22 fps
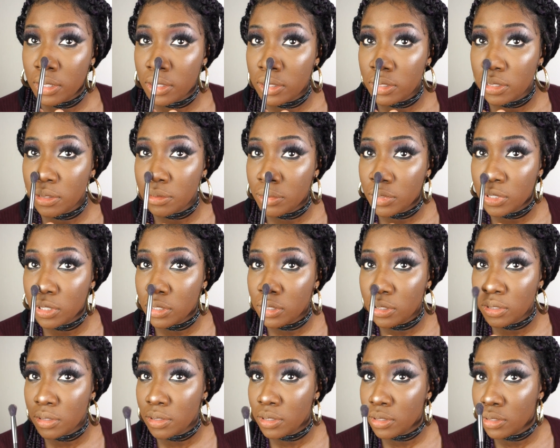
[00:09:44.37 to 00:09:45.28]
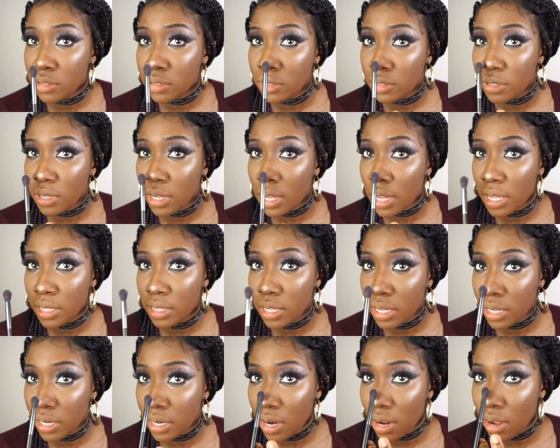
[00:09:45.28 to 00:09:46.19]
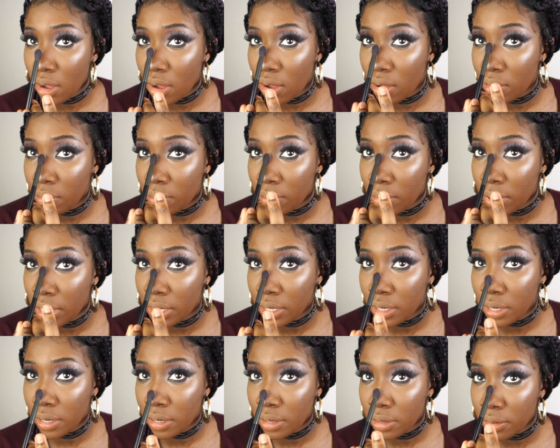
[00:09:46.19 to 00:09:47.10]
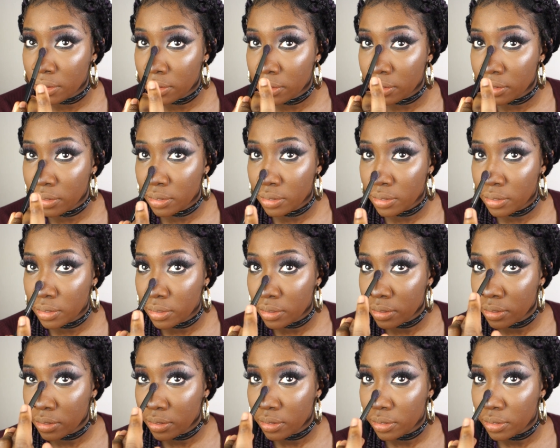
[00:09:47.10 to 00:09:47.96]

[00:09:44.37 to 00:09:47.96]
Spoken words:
So I'm just going to add that on my nose,